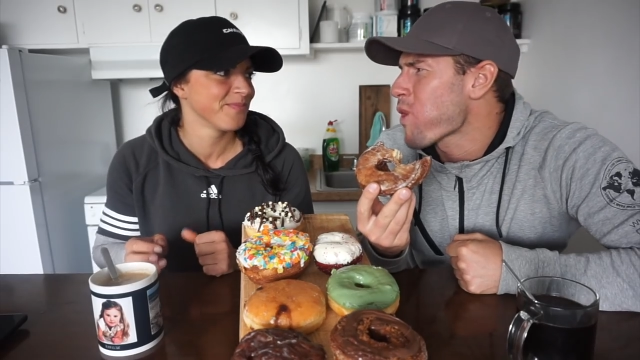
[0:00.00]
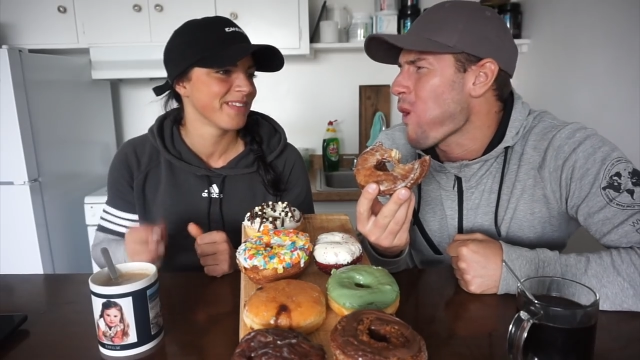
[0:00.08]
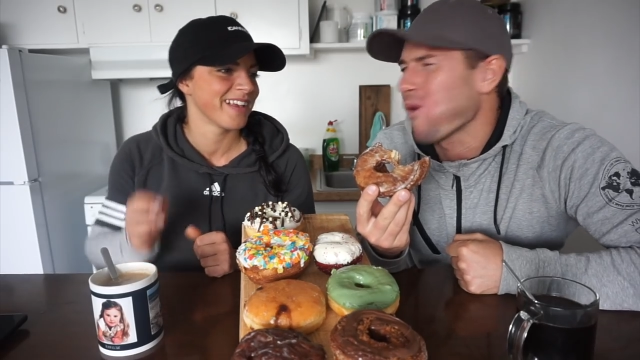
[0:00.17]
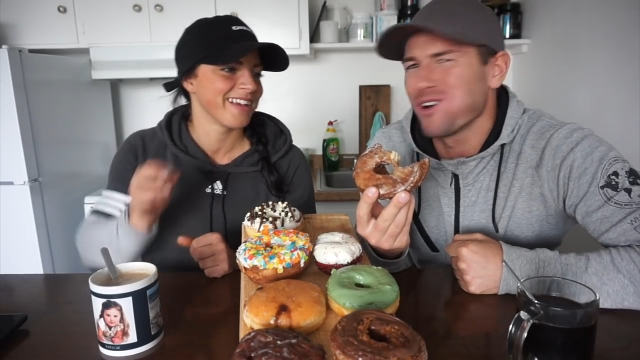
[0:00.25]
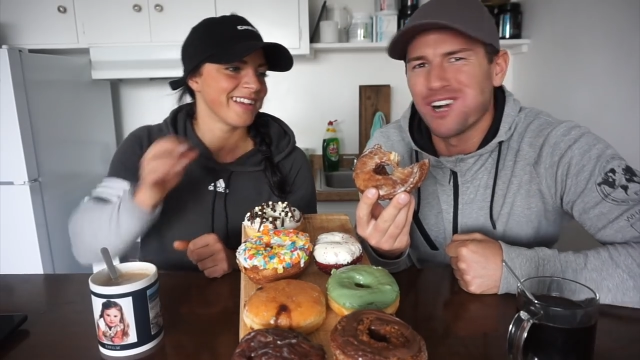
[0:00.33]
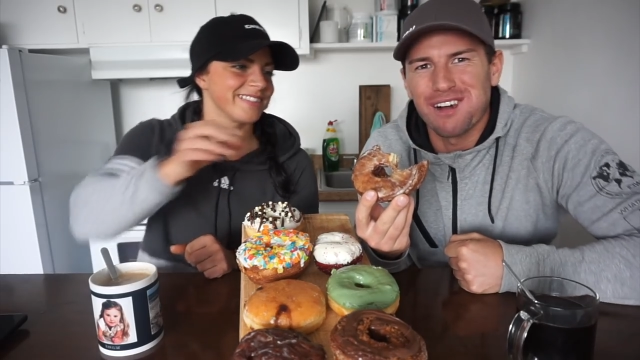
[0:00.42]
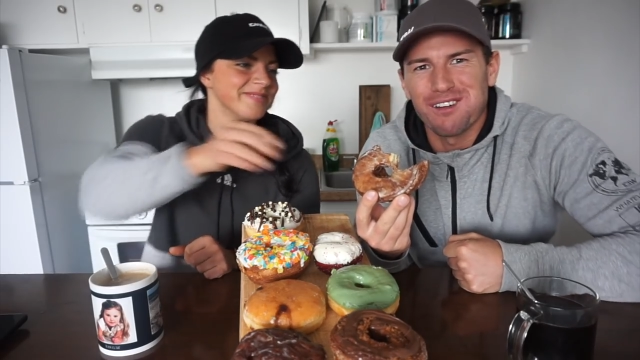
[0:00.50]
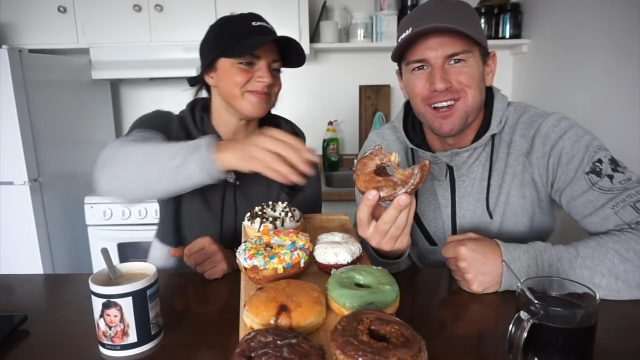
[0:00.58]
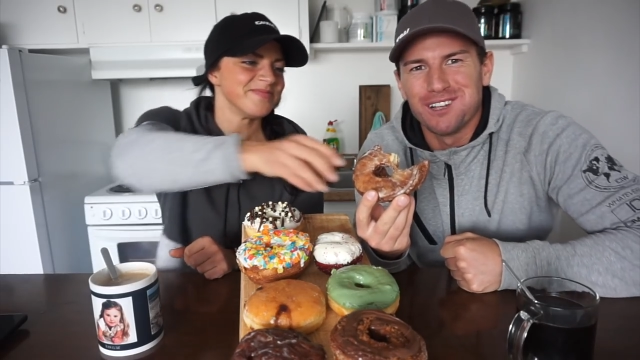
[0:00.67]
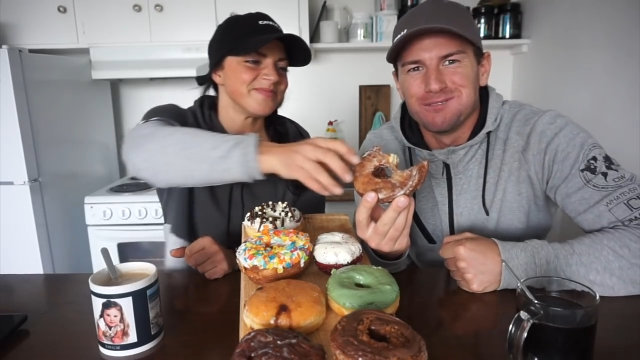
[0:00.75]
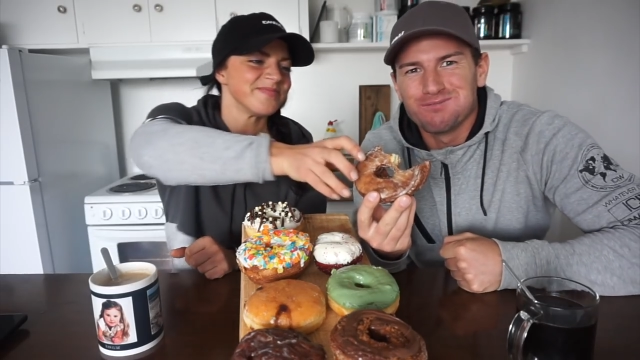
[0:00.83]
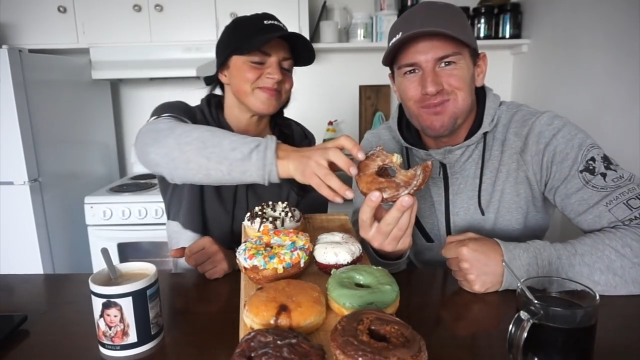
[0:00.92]
Speaker 1: Oh yeah,
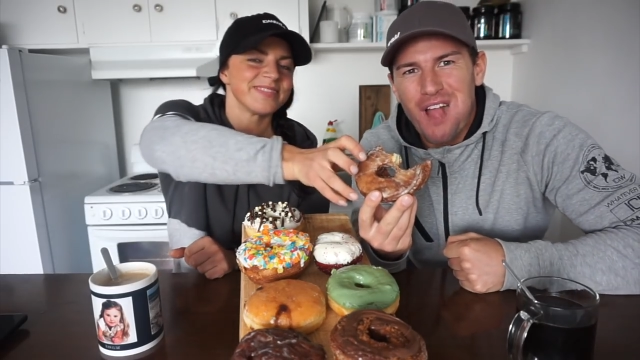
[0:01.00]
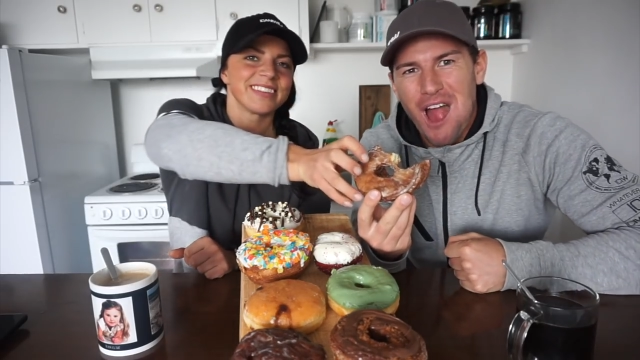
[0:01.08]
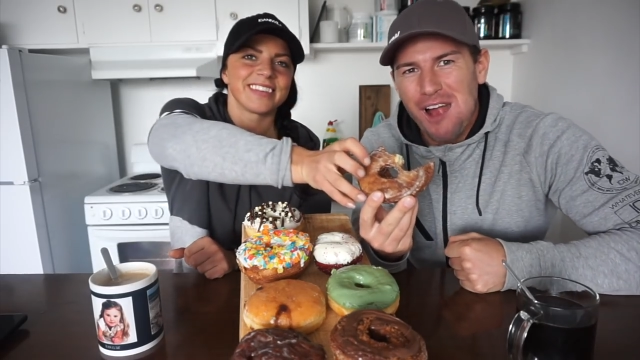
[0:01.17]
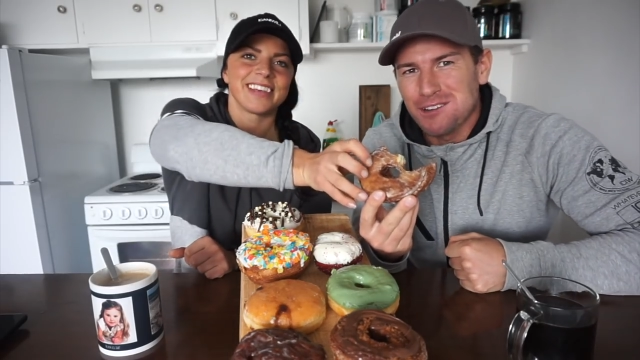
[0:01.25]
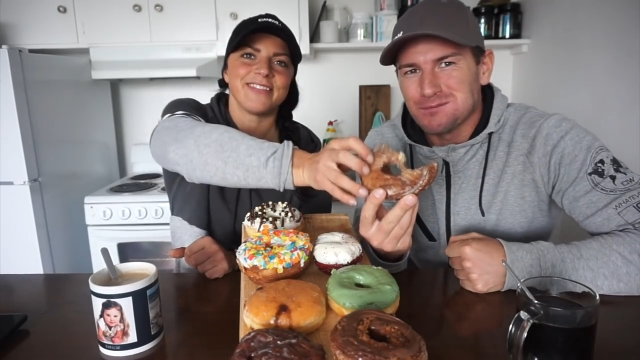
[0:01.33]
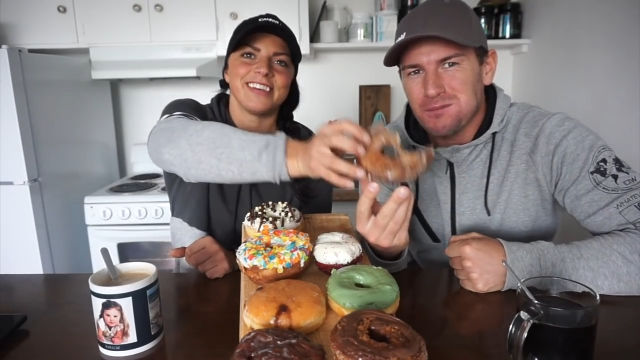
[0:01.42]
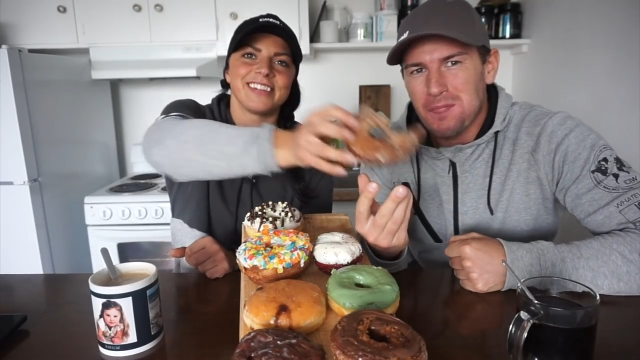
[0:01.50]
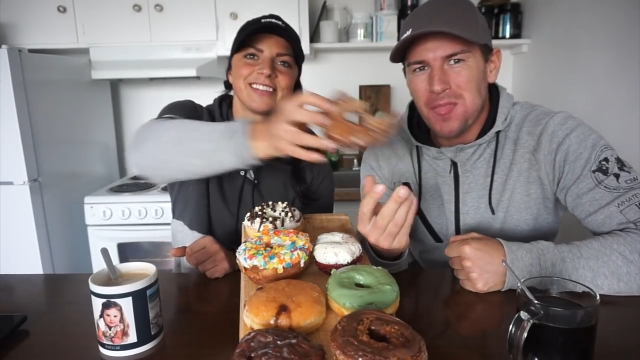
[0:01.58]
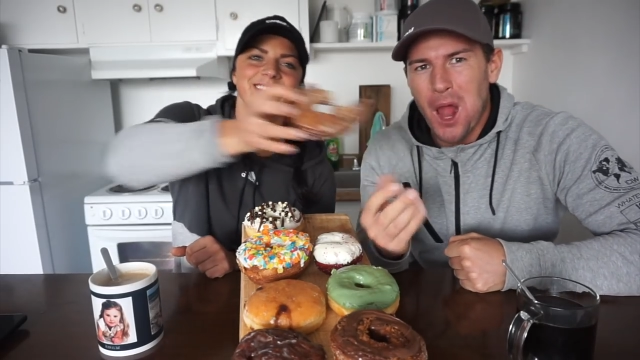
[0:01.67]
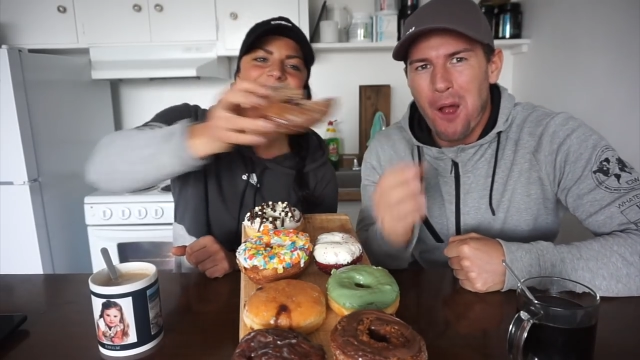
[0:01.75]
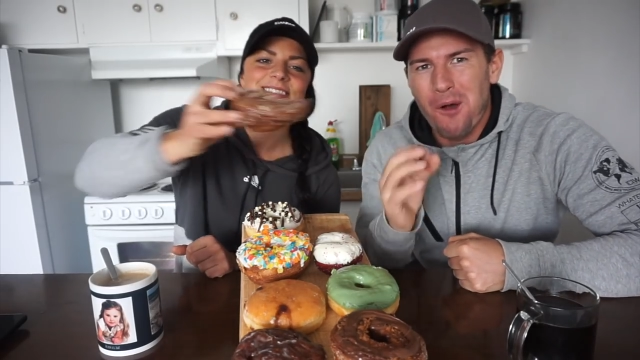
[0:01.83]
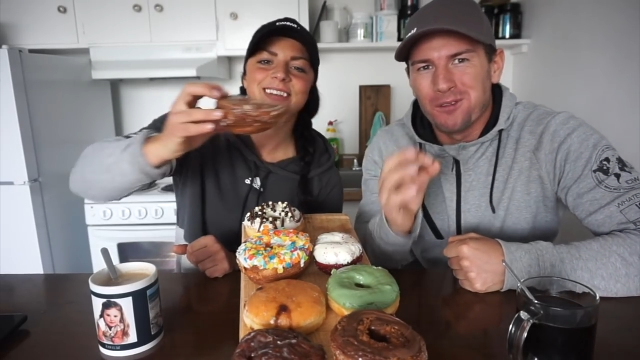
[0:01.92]
right. Give it,
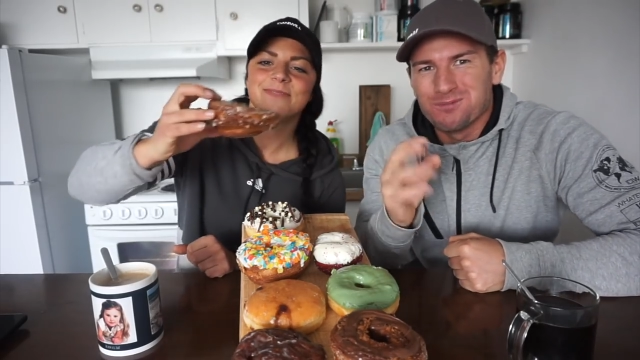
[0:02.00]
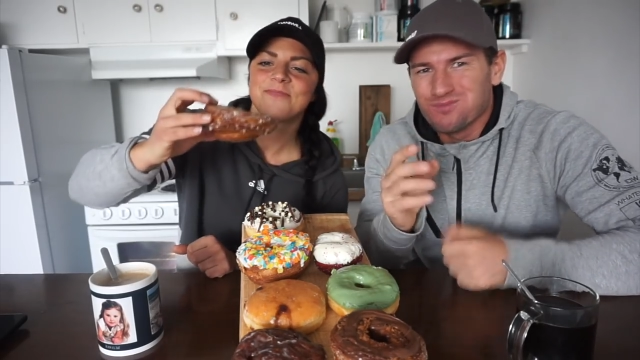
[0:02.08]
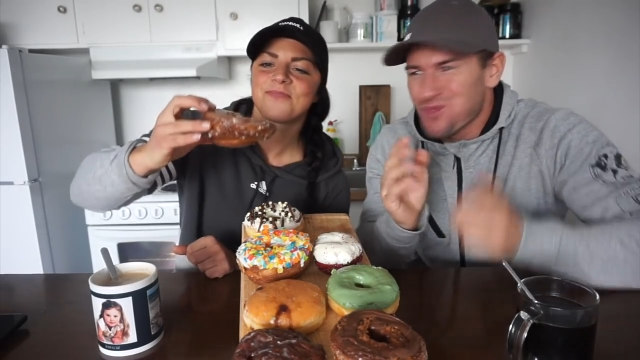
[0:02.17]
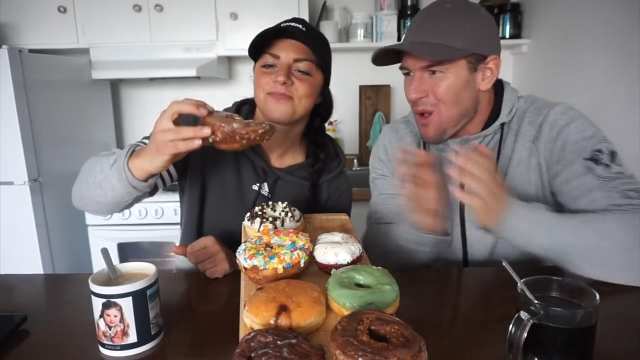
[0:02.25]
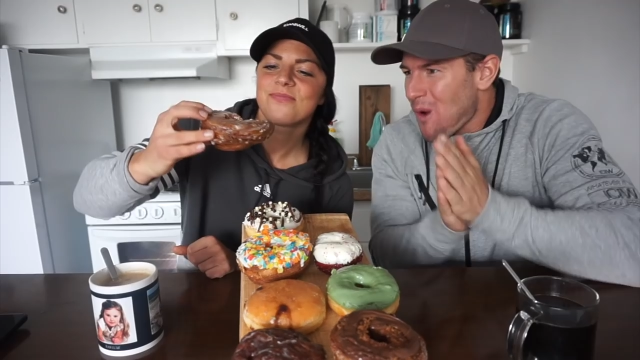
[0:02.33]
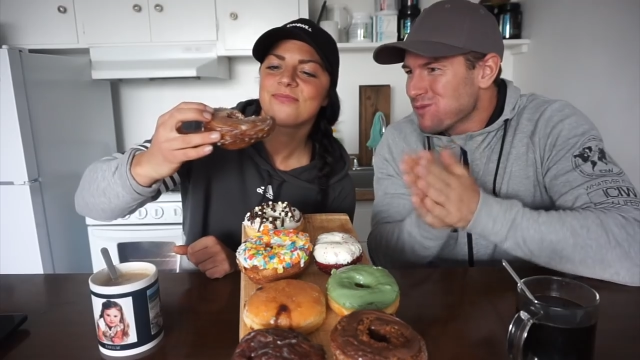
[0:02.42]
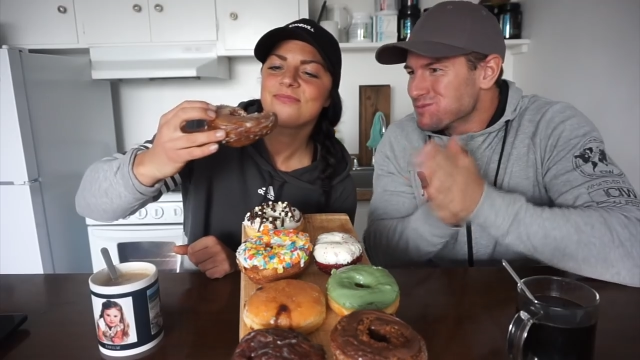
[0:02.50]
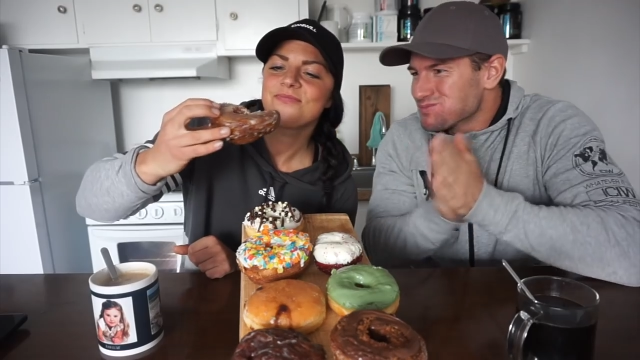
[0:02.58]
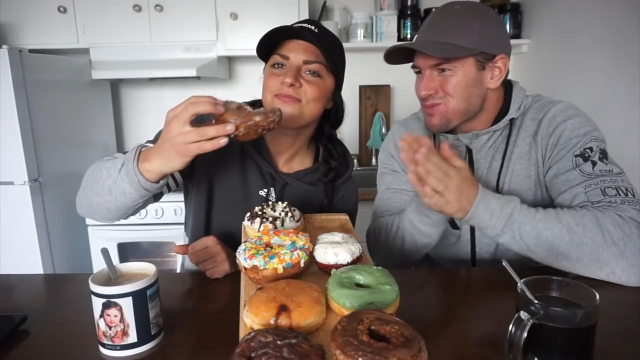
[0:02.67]
give oh, no.